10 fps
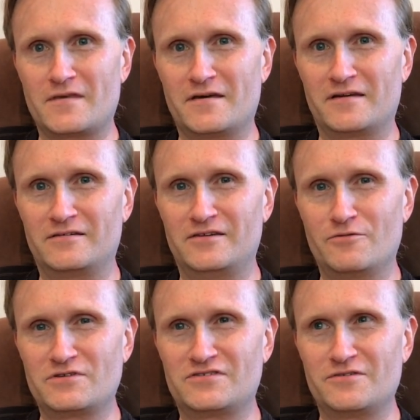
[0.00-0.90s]
Uh, you know,
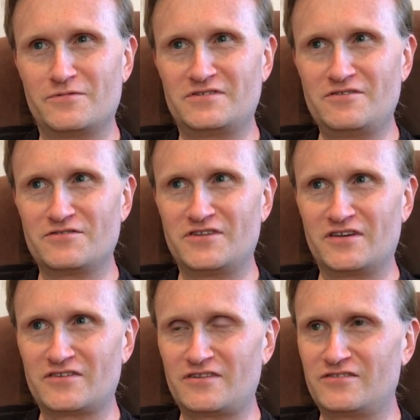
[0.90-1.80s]
what's what's interesting
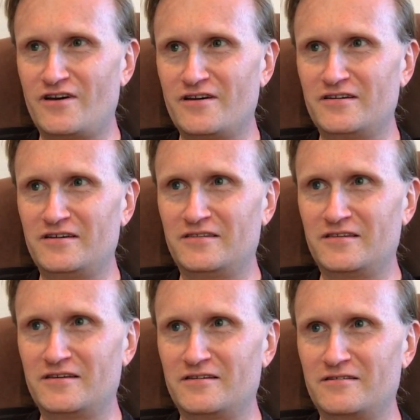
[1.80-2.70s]
is I saw in
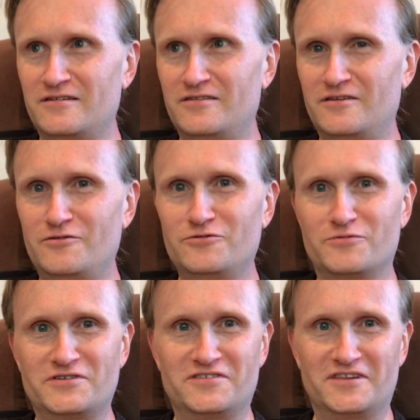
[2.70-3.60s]
the in the news
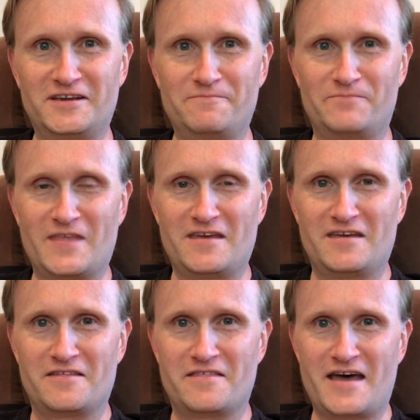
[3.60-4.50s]
recently
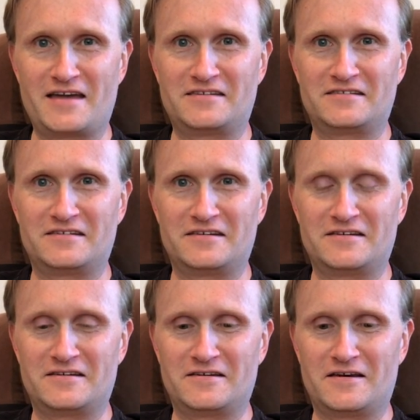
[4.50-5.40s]
that
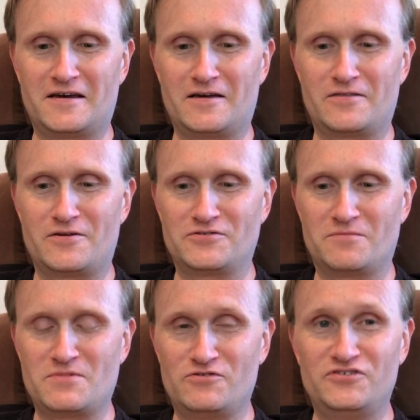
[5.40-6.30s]
uh, there's
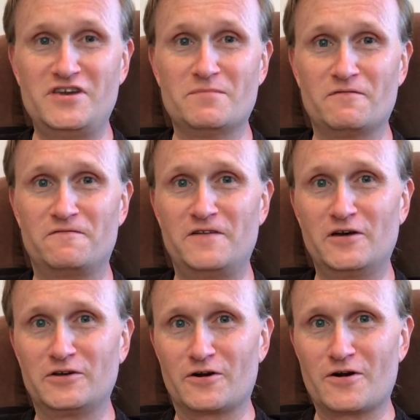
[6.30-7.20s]
a museum of
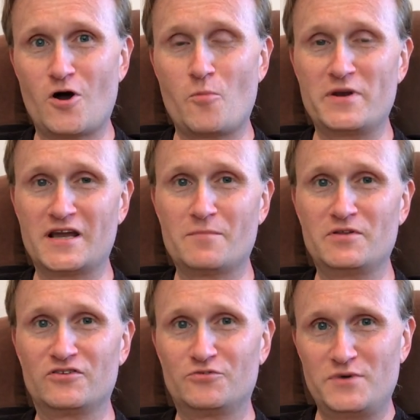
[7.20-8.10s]
failure opening up
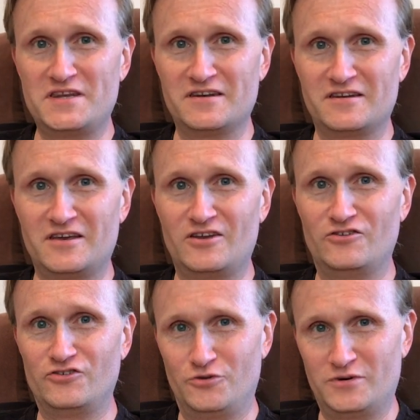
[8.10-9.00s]
in Sweden in
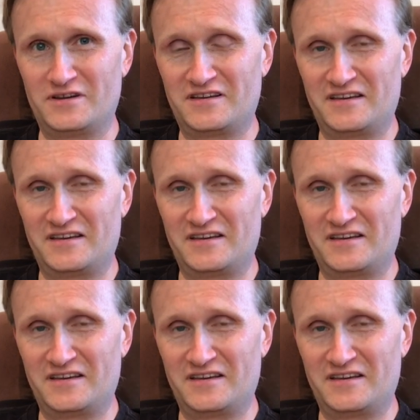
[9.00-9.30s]
June,